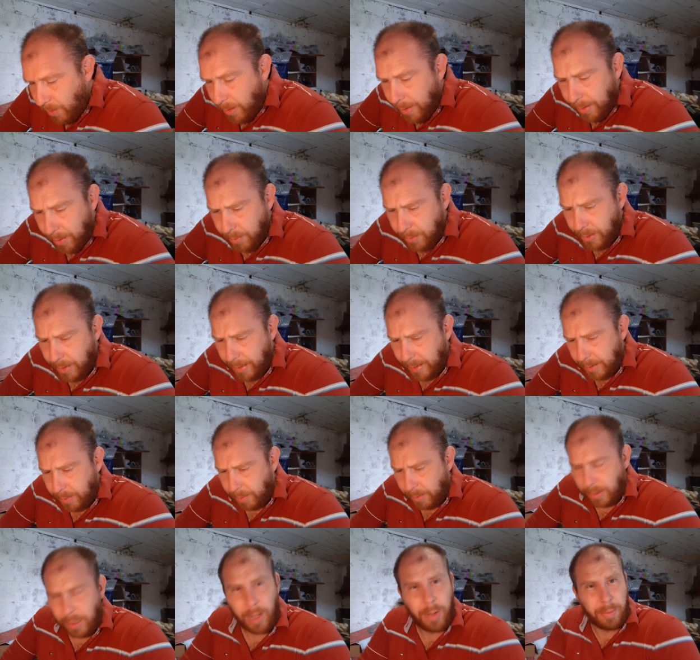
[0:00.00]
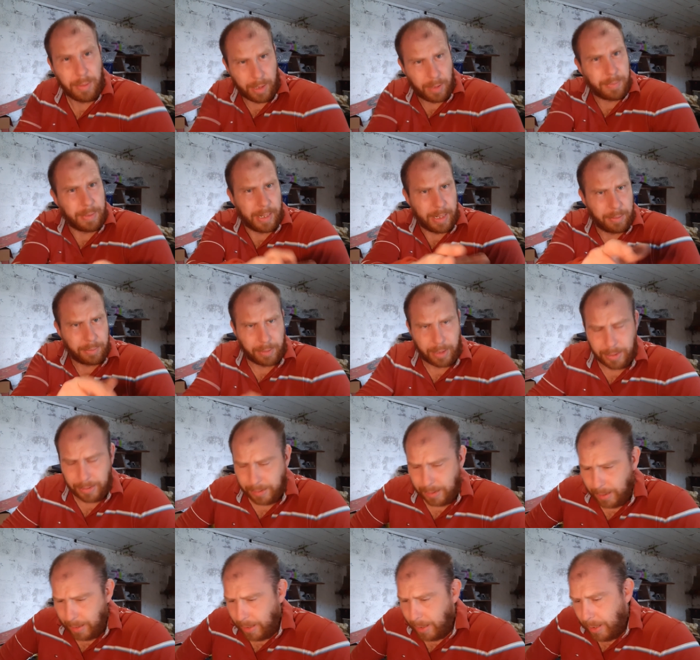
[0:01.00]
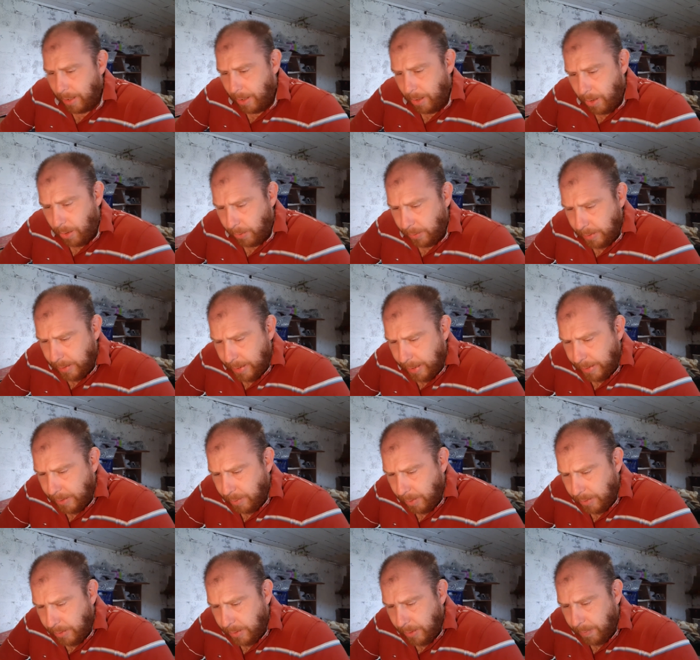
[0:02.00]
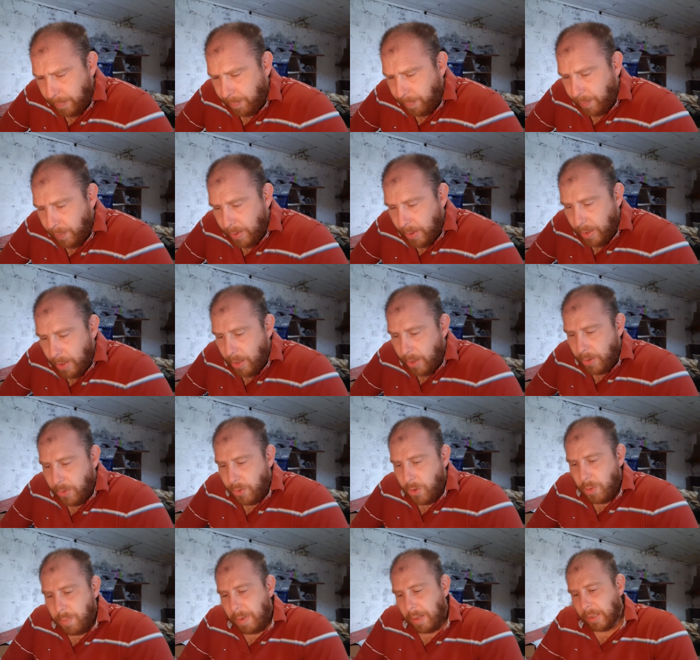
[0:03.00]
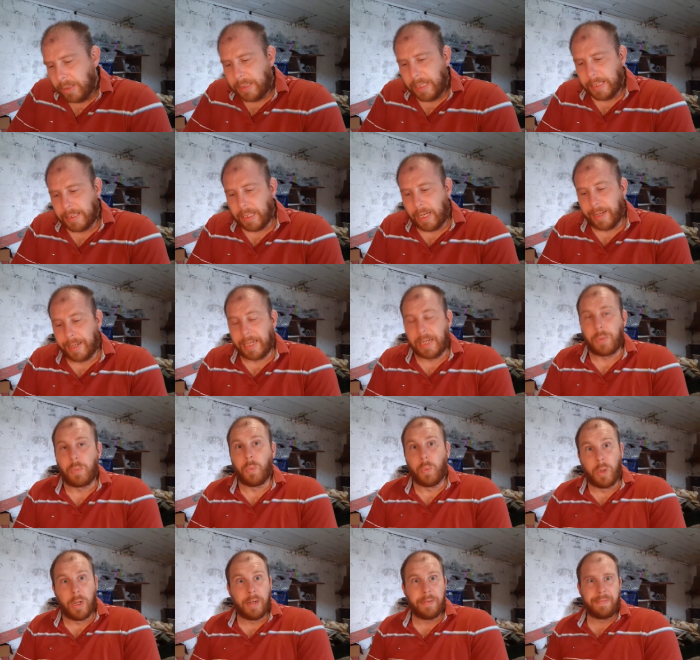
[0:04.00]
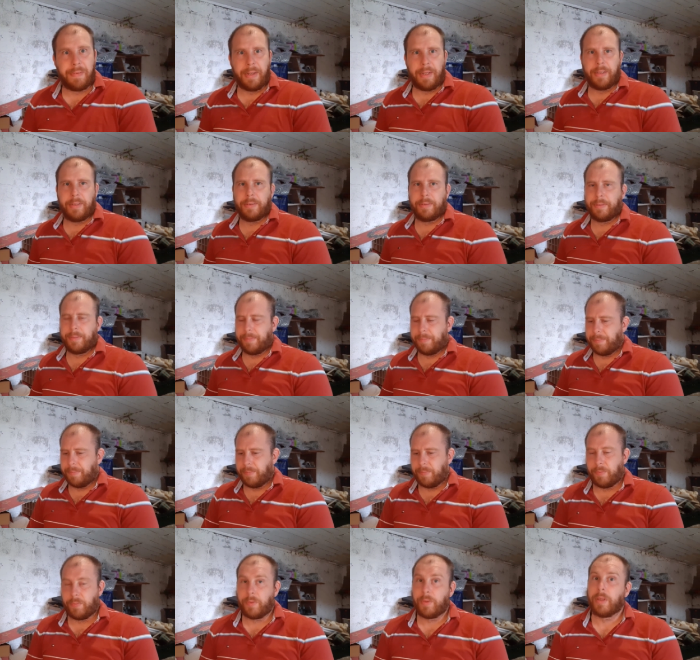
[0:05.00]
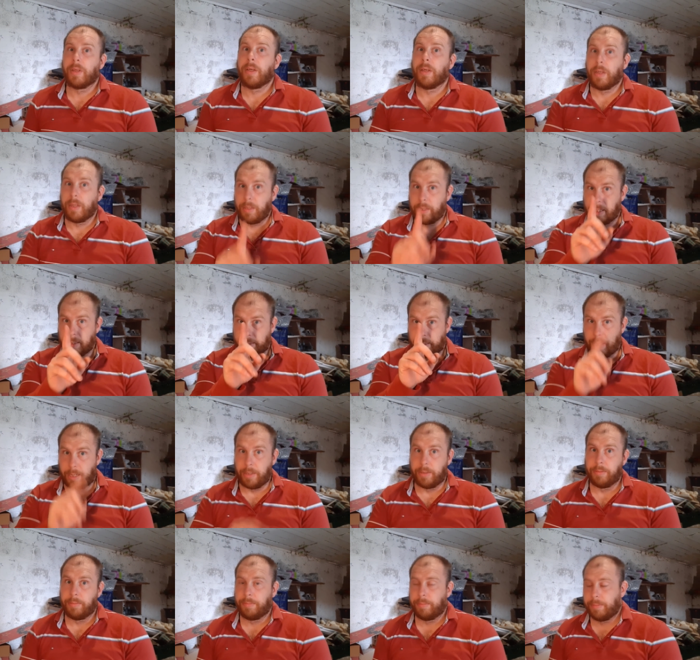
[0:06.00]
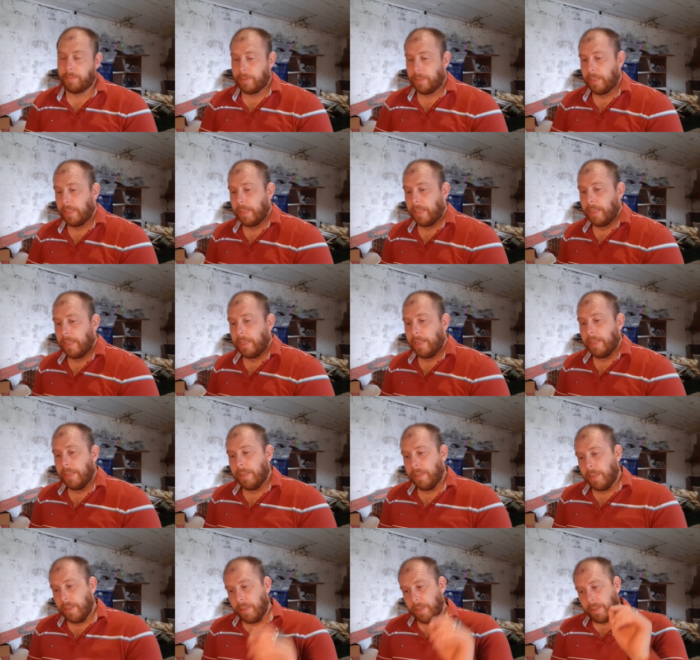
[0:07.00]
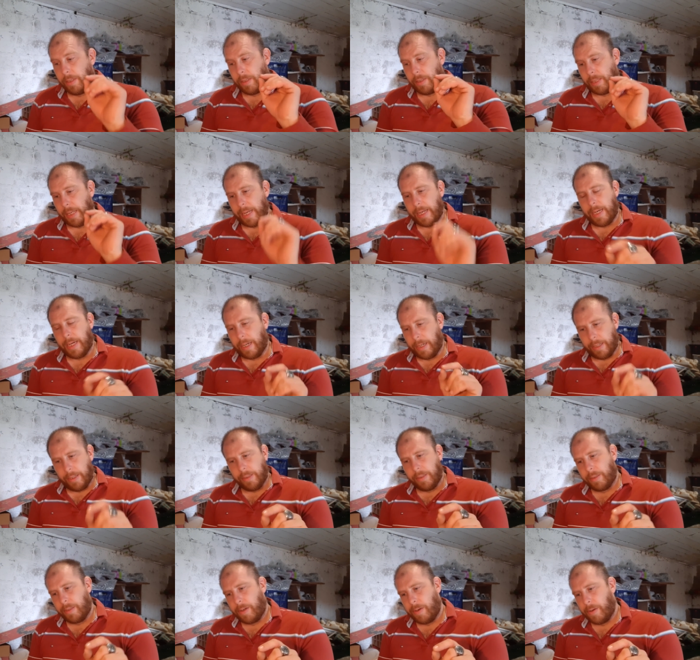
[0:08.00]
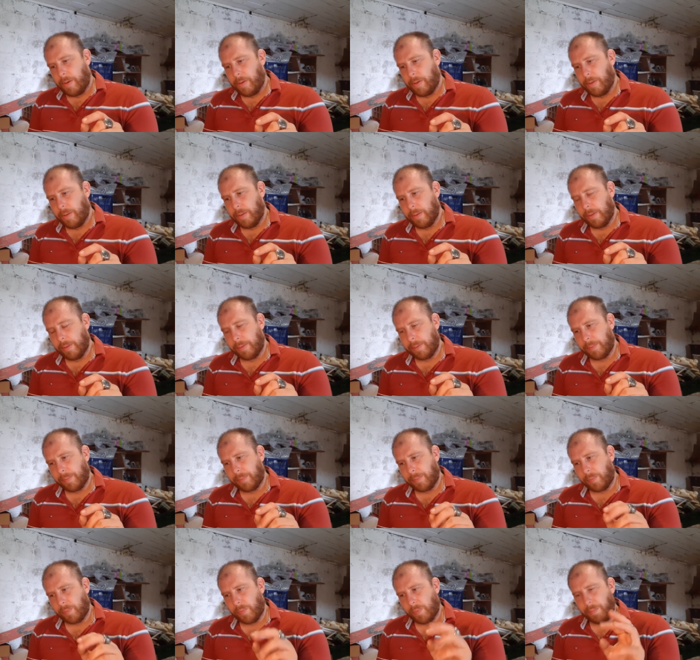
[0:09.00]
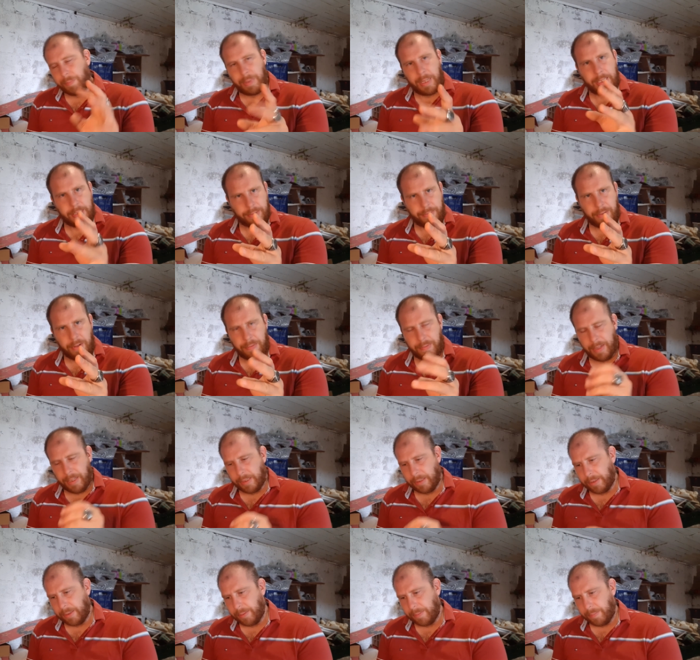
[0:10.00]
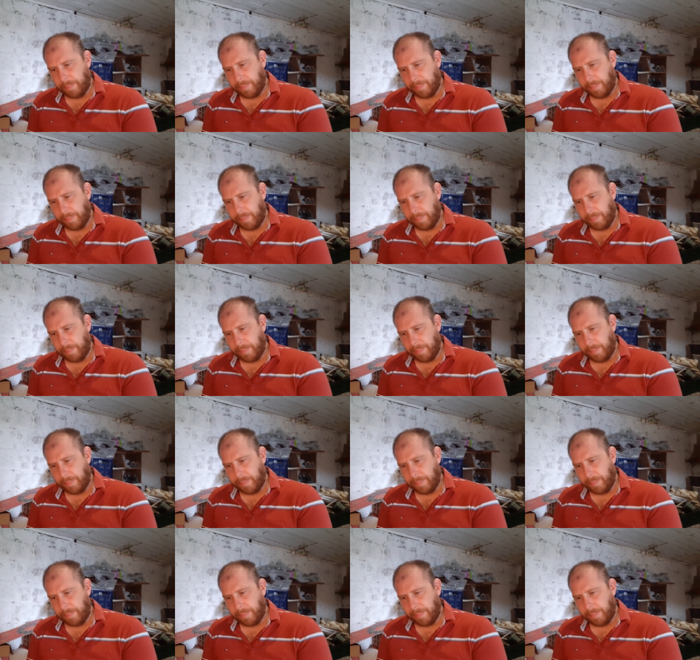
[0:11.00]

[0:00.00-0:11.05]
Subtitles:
on to the next question. I hope that helped, guys. On to the next question. New box sets, are they worth it? Yes, they are. They are, but here's a few things.